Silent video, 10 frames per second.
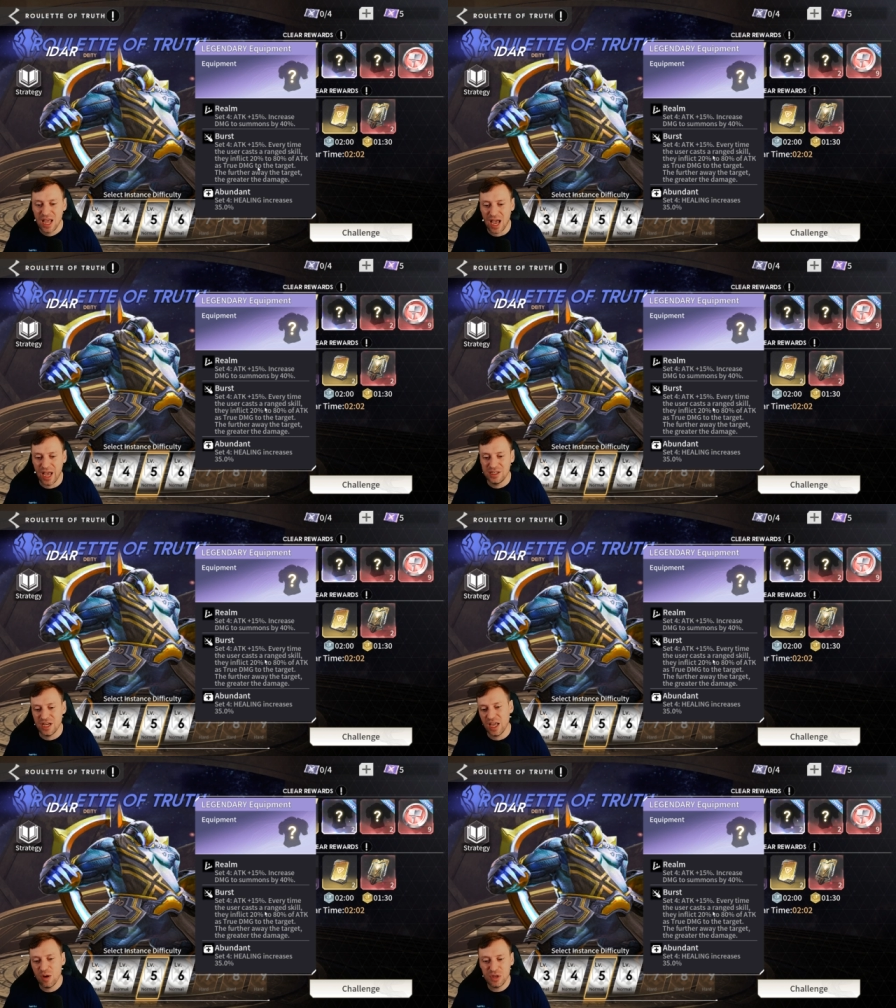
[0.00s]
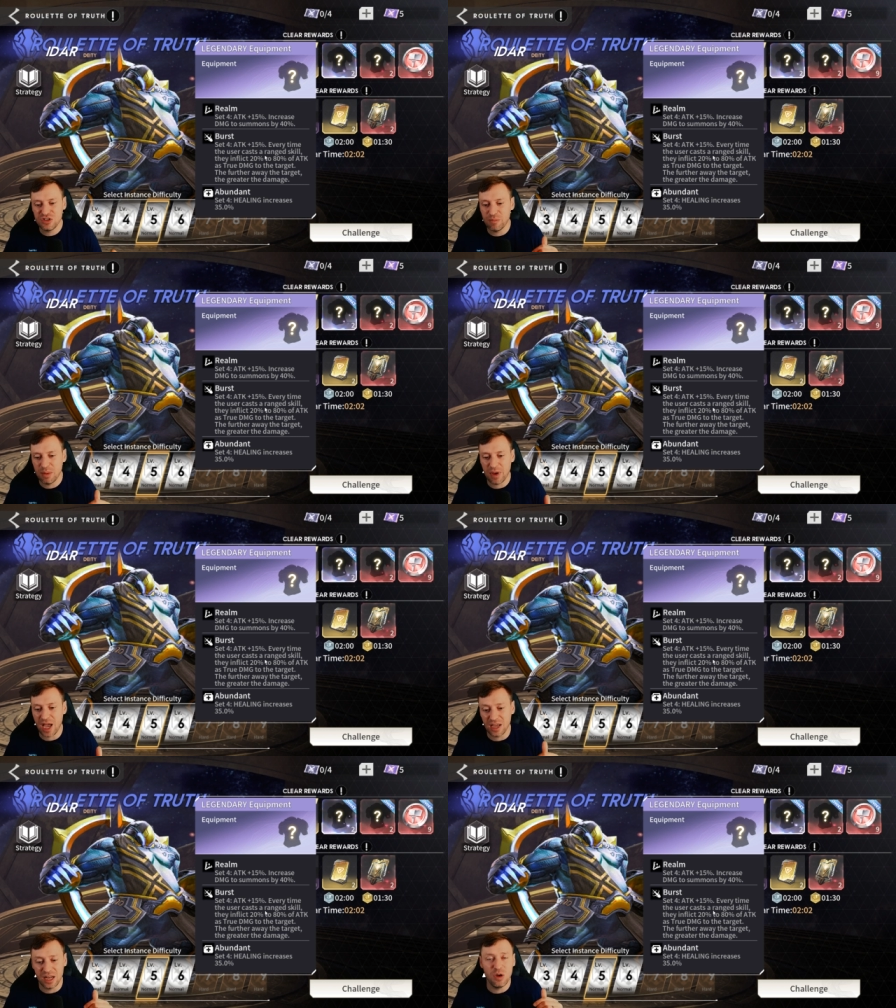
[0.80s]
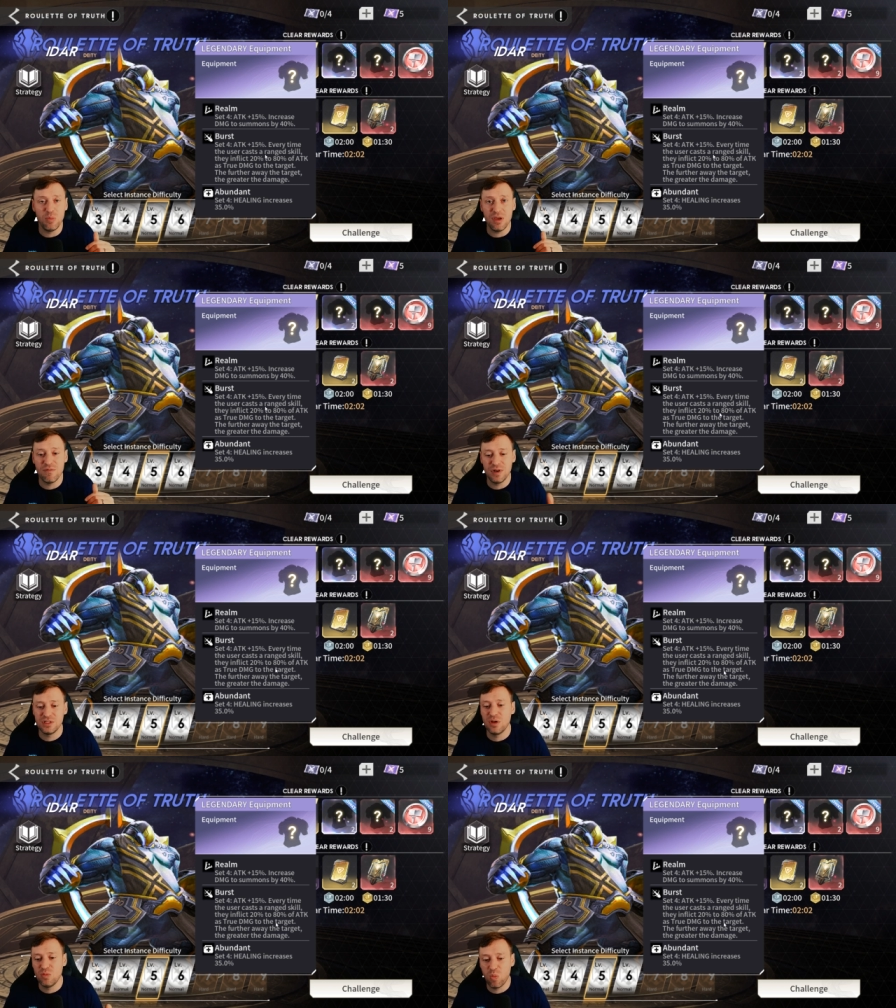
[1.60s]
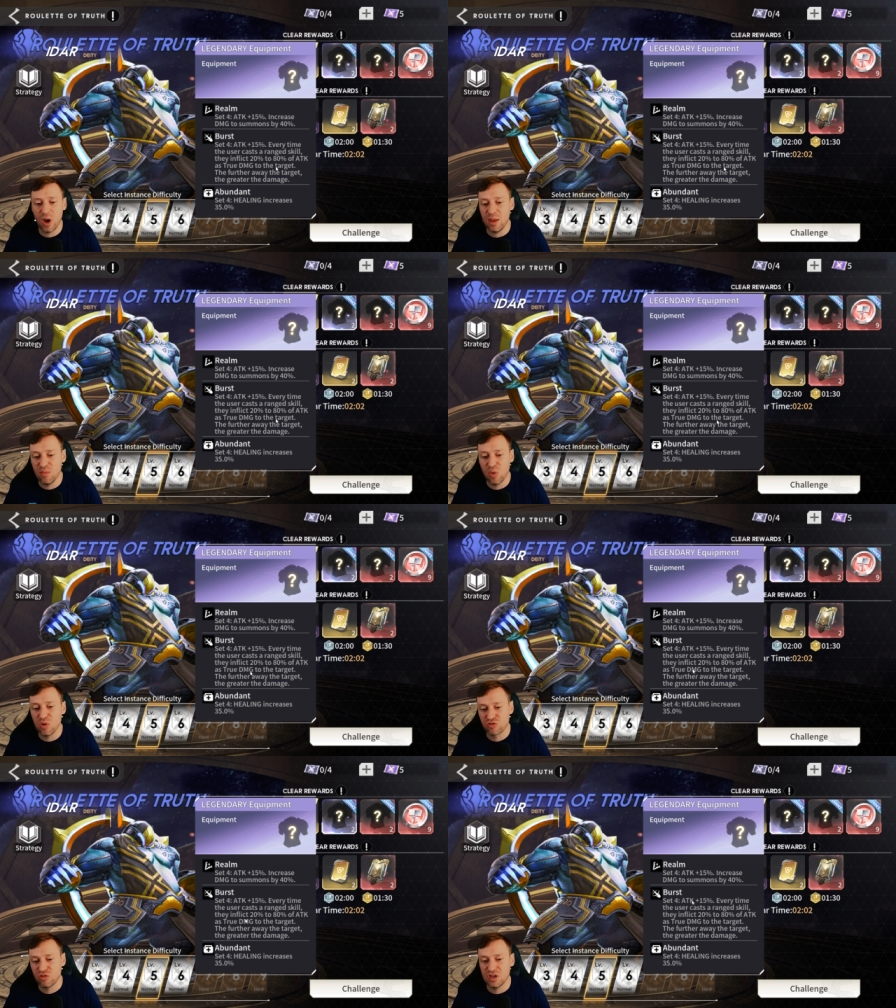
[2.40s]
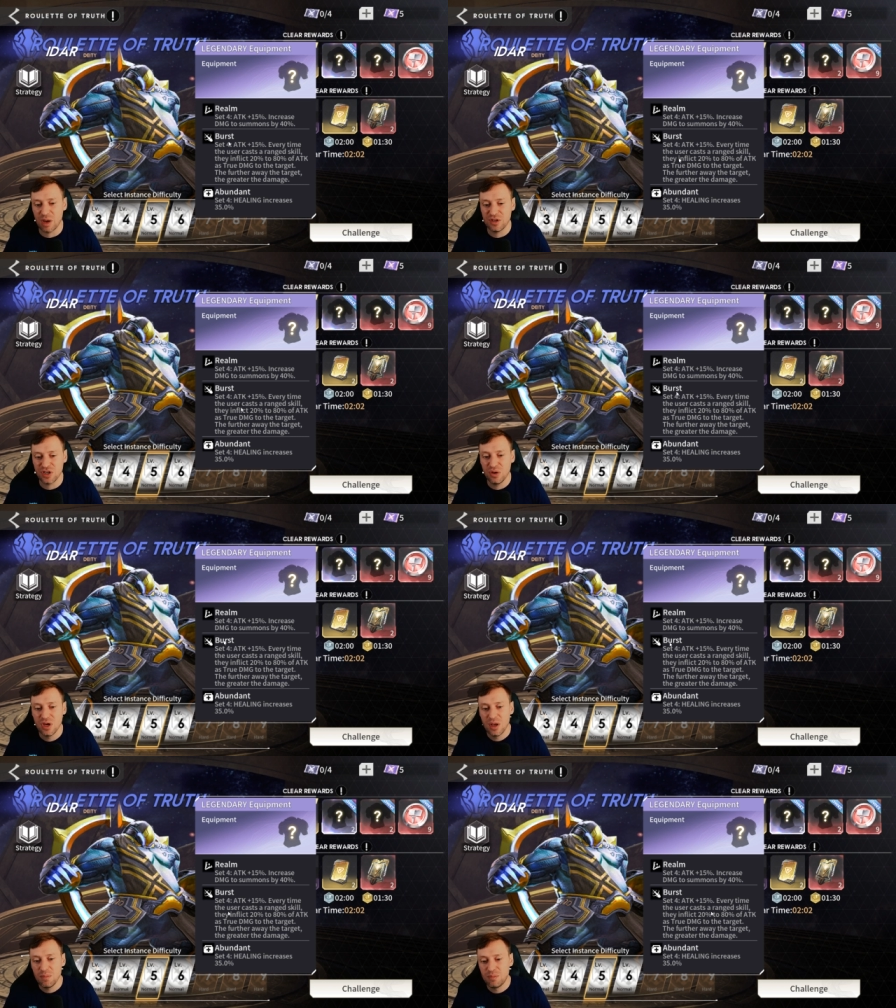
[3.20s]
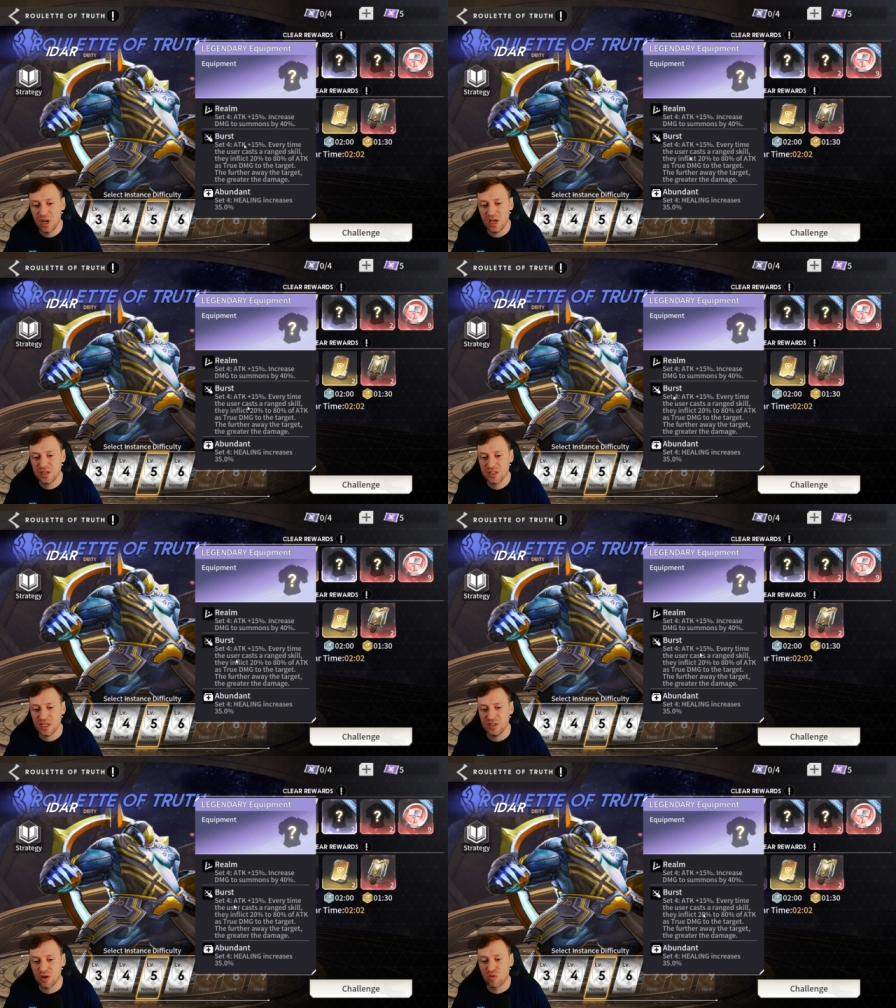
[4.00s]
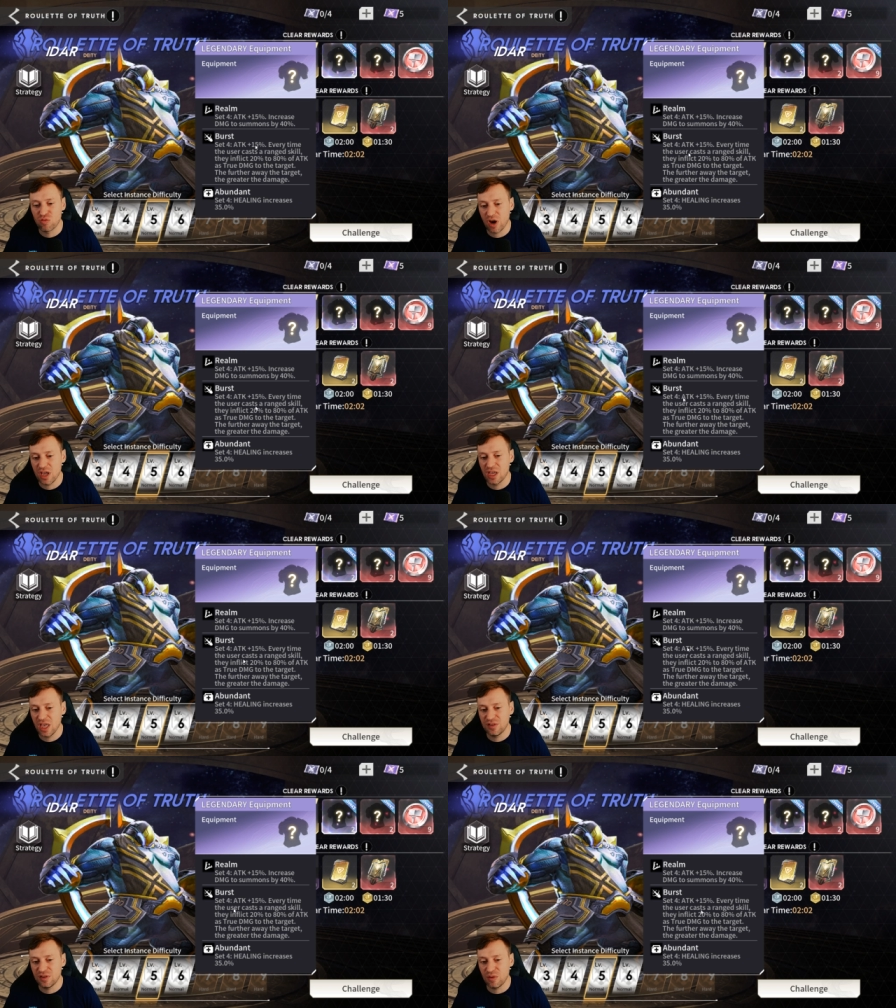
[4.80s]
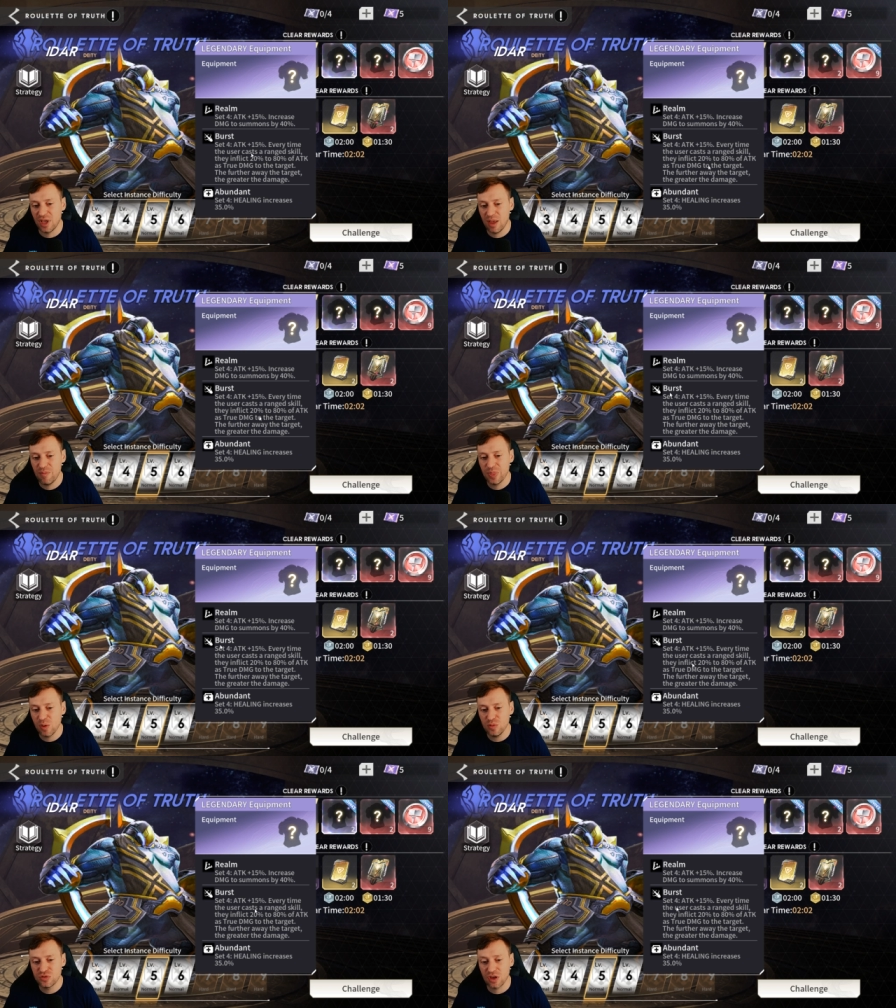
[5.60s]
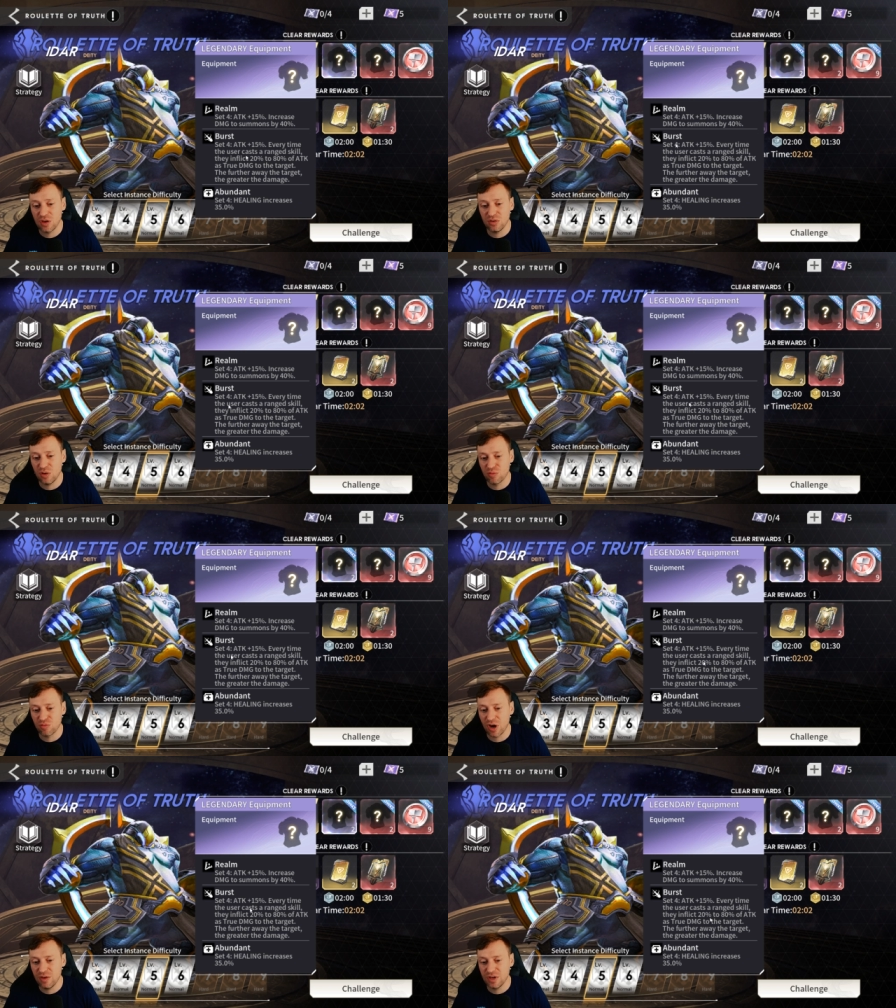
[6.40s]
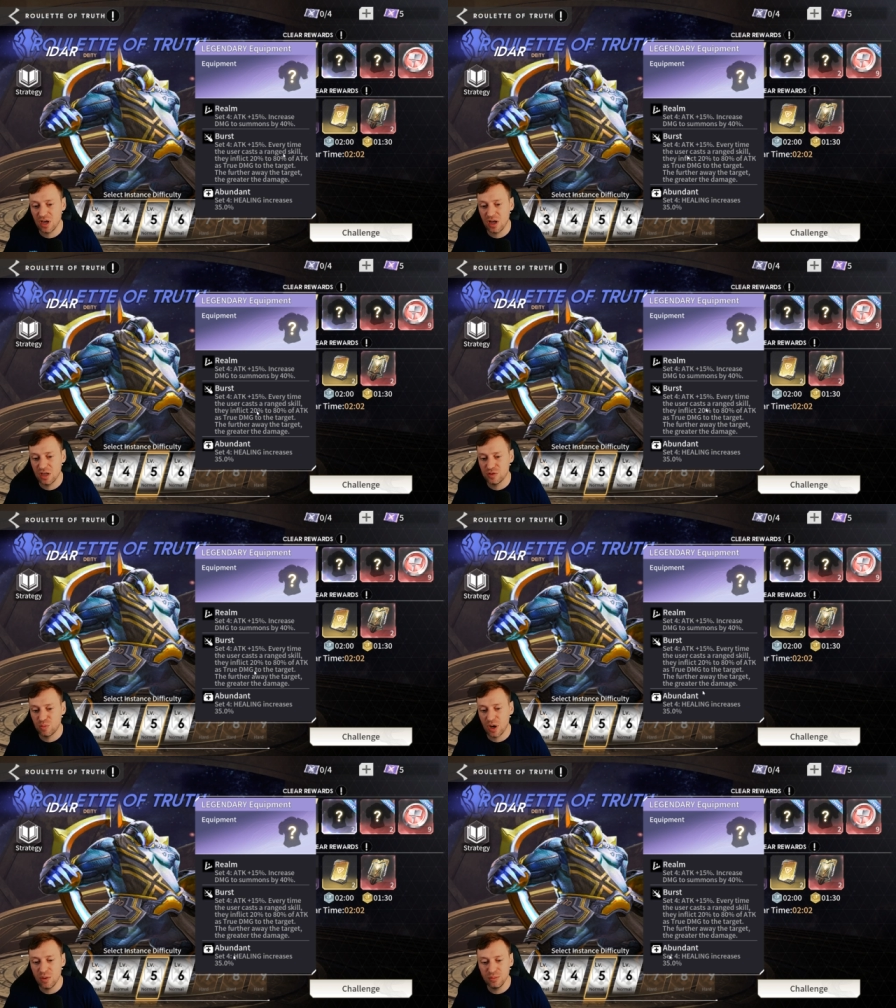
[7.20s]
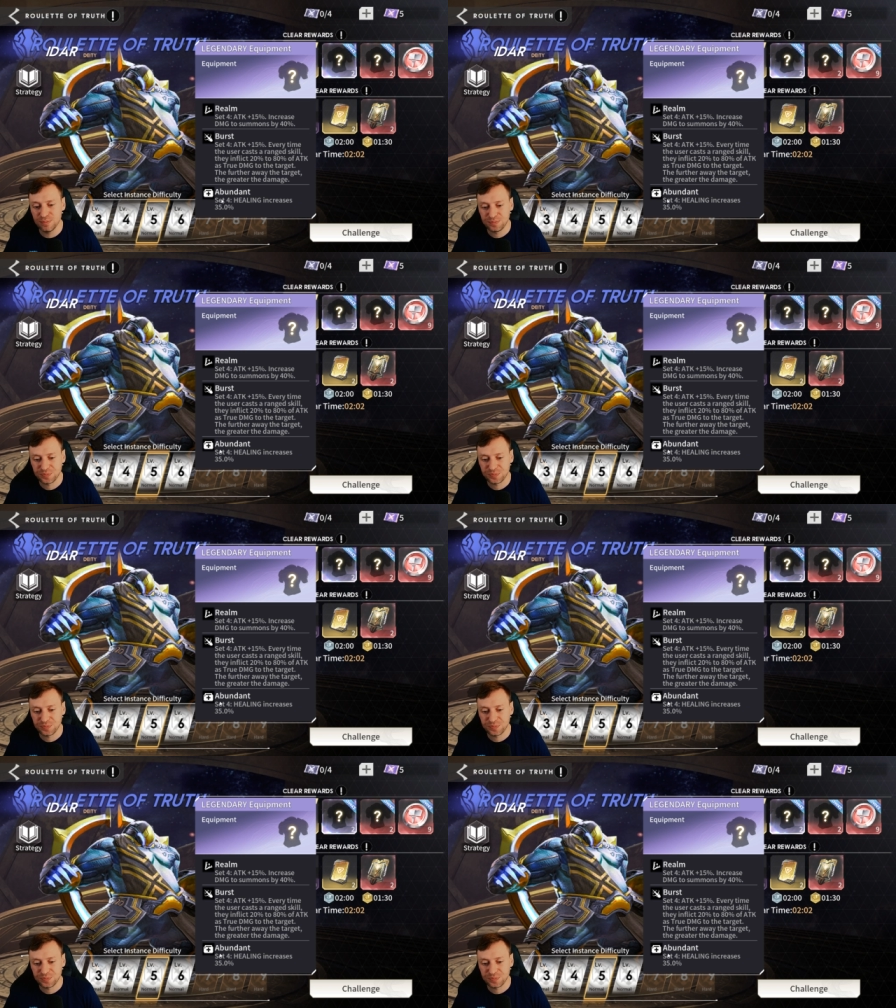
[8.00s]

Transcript: And yeah, he'll be jumping back and he'll be inflicting way more true damage. So burst is a great gear set on him. Also good on Ravenart as well.